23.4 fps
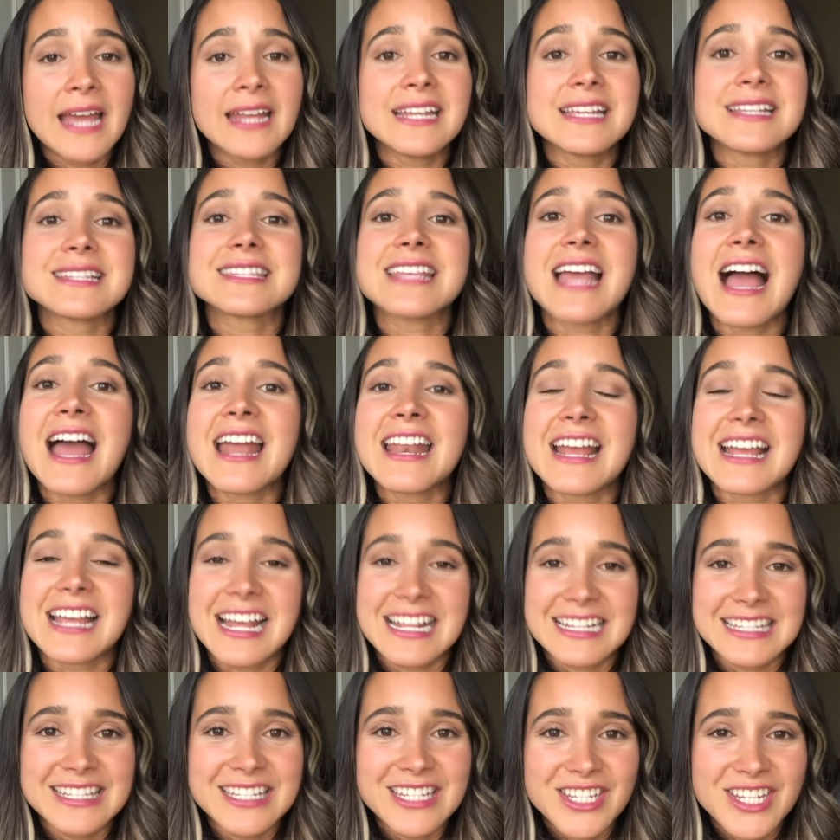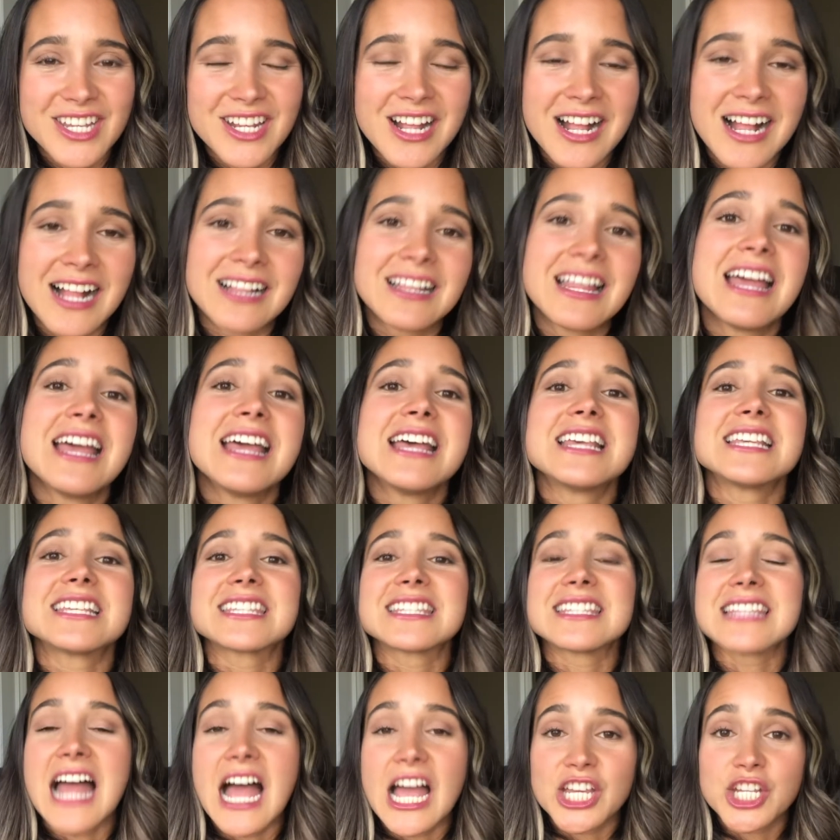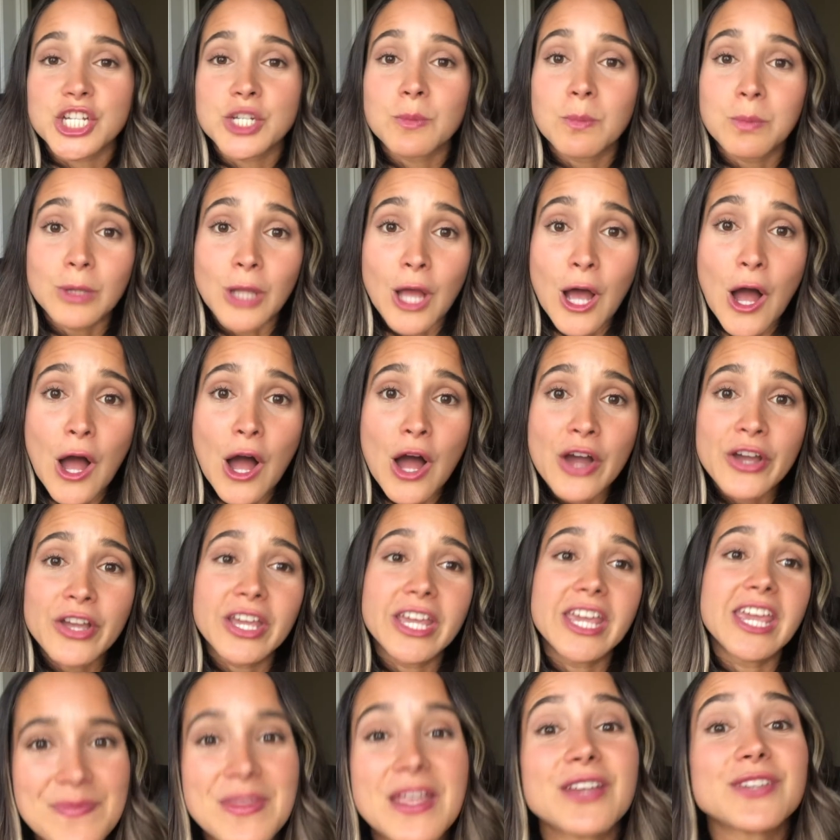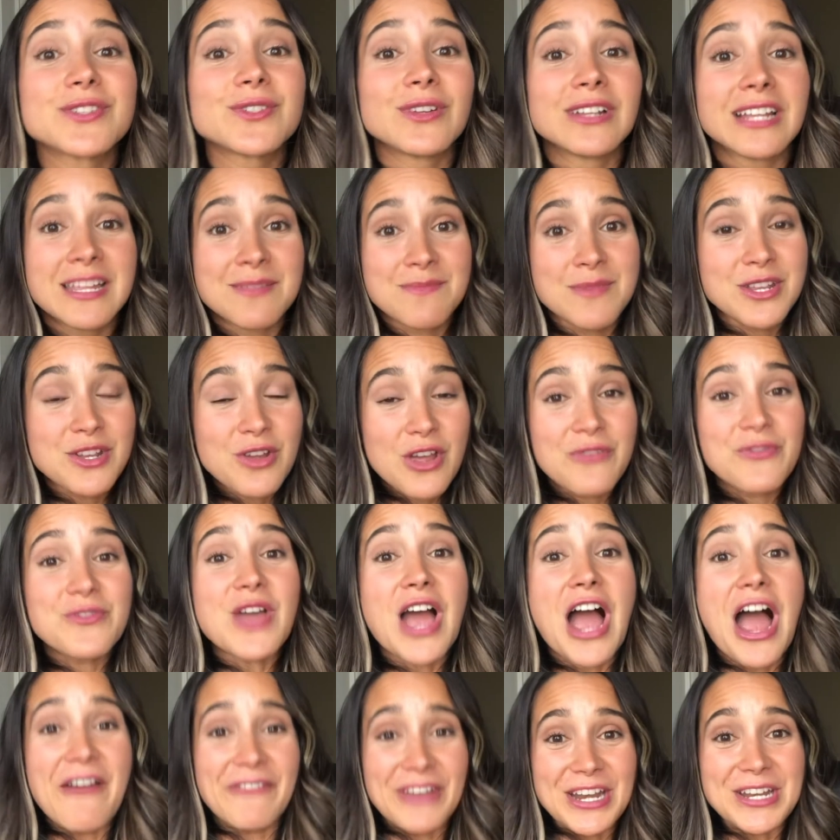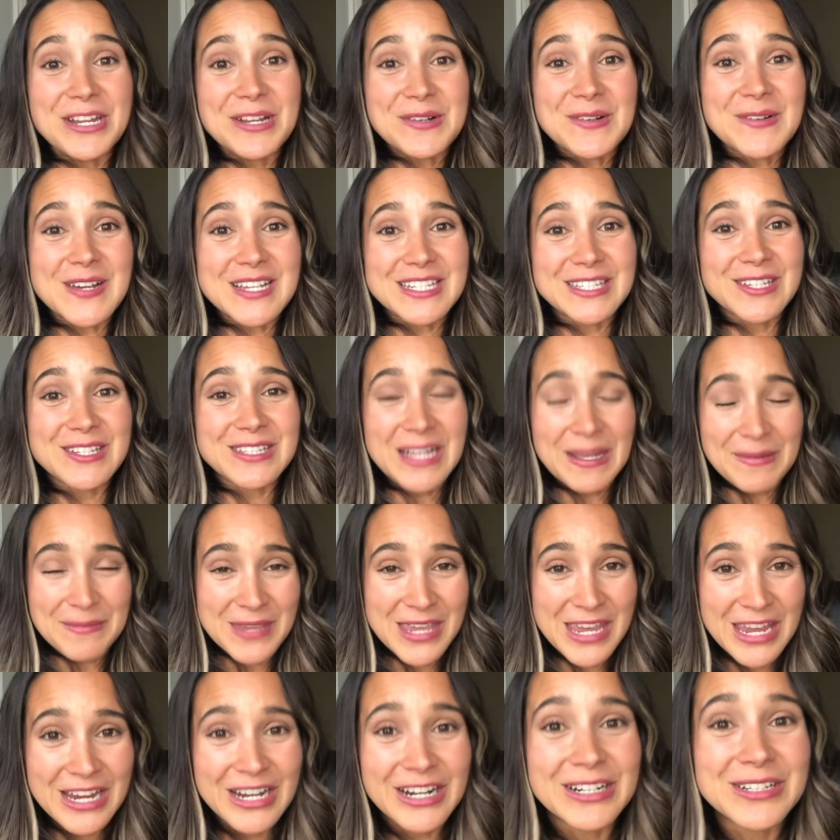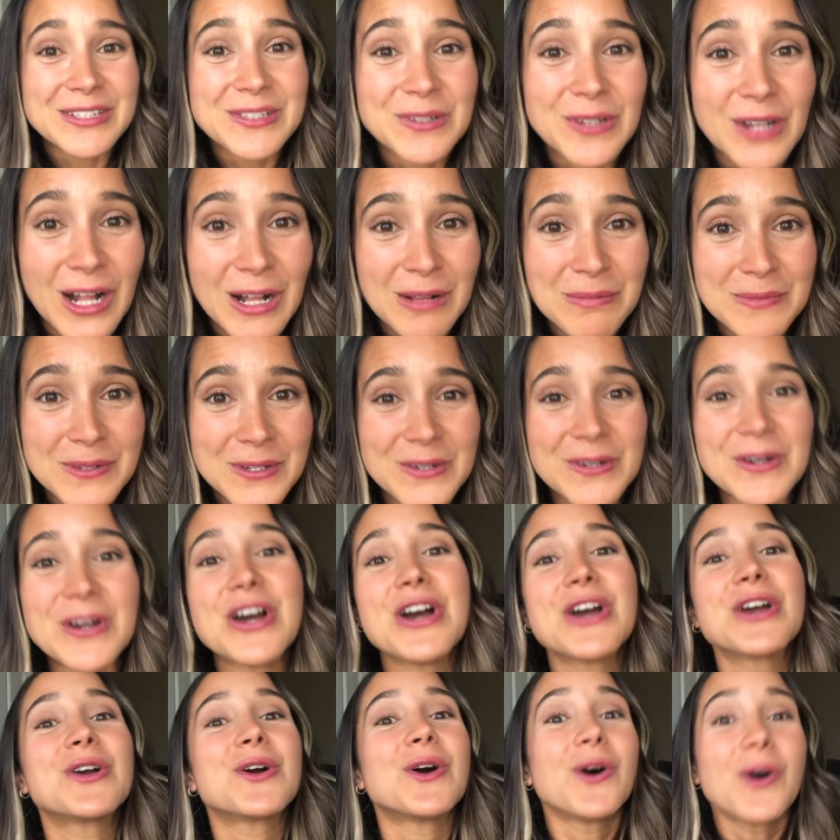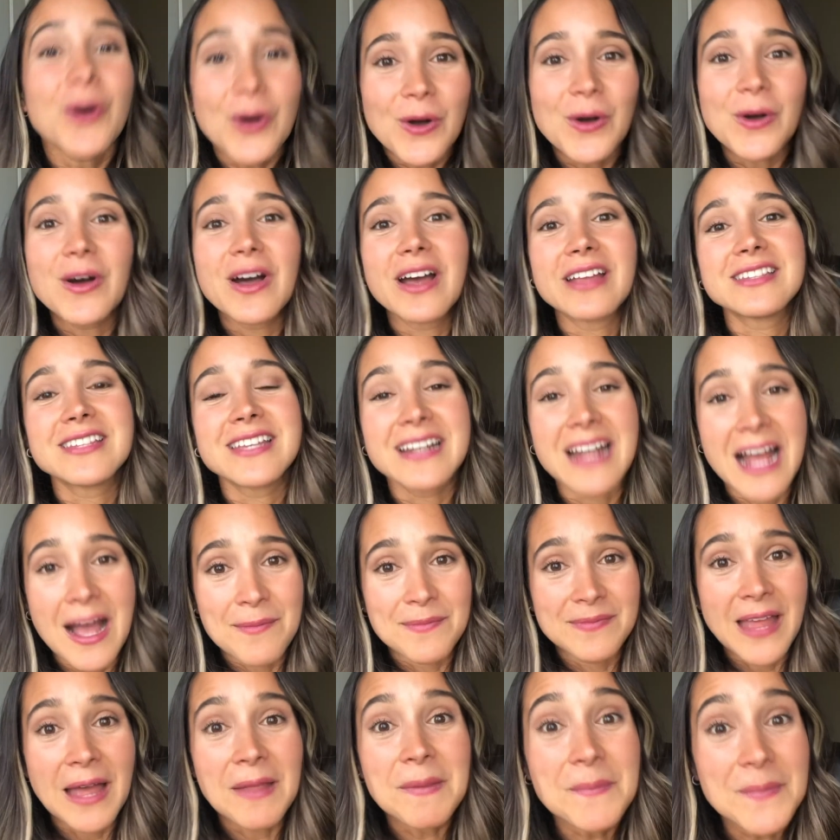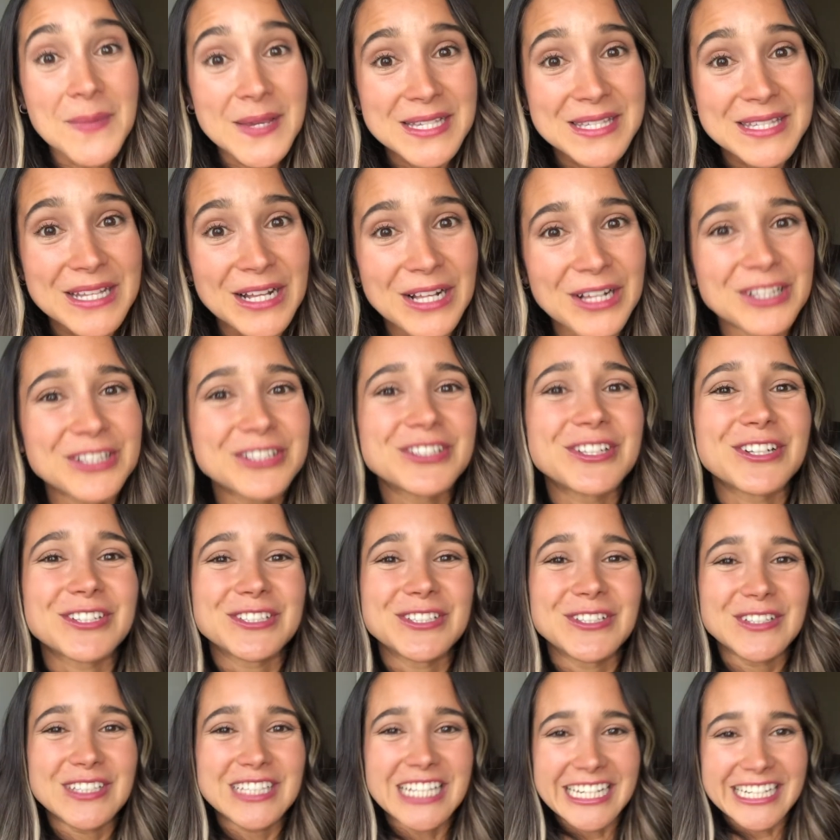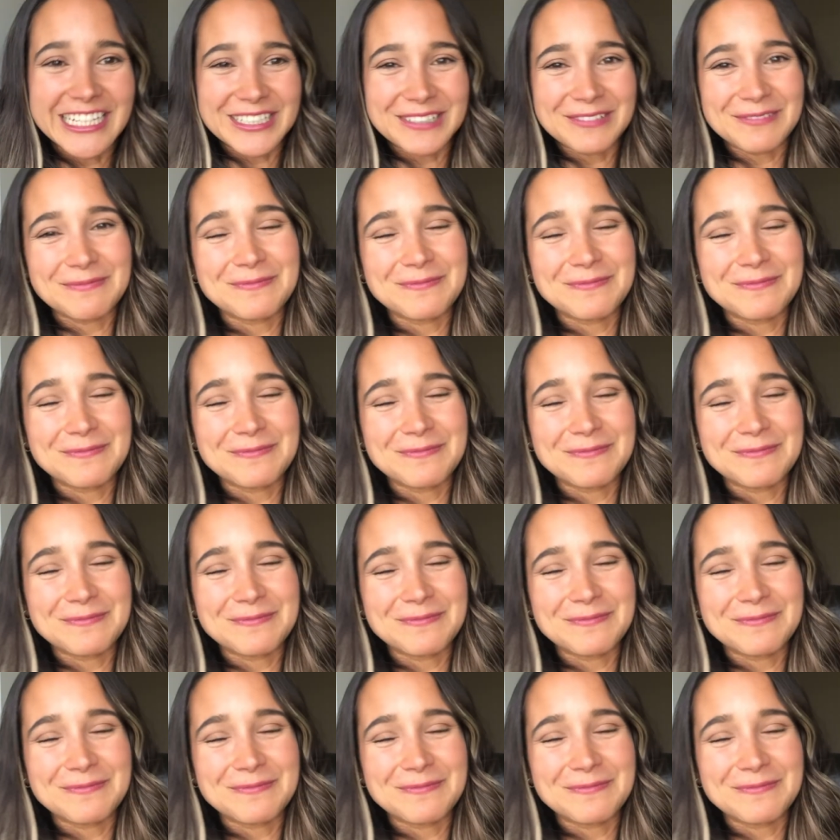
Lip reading: It's annakatzdigital.com/blog. So let me know if you have any questions. I'm here to help you. Go set up that pixel. Talk to you later.